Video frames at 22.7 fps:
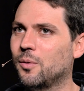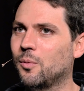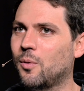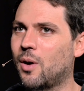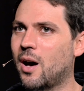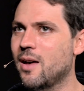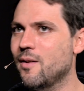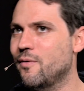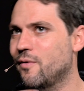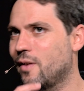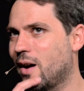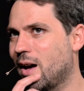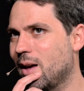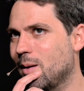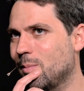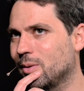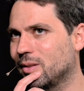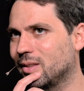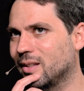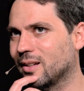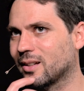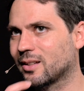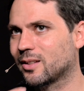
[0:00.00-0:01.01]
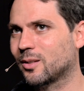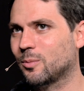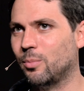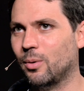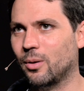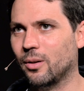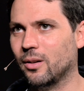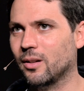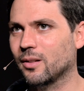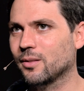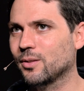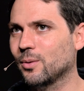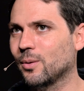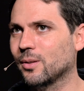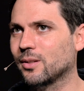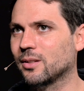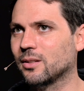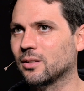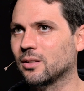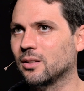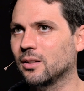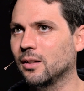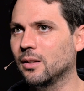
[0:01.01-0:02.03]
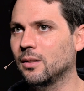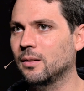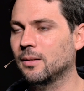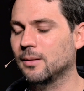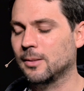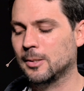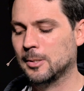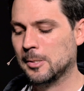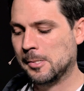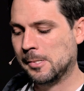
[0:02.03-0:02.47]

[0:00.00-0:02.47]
Wi-Fi, but the experience wasn't good.